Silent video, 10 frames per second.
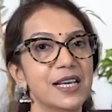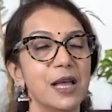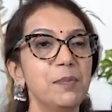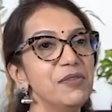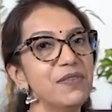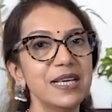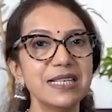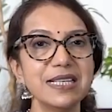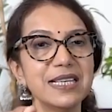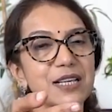
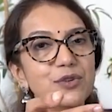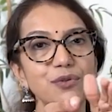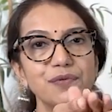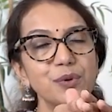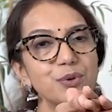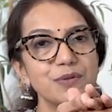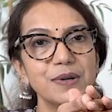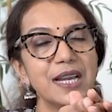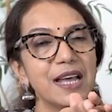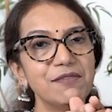Epiphysis has to fuse
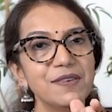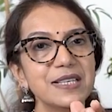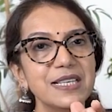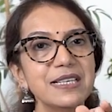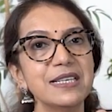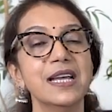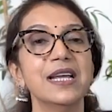with diaphysis.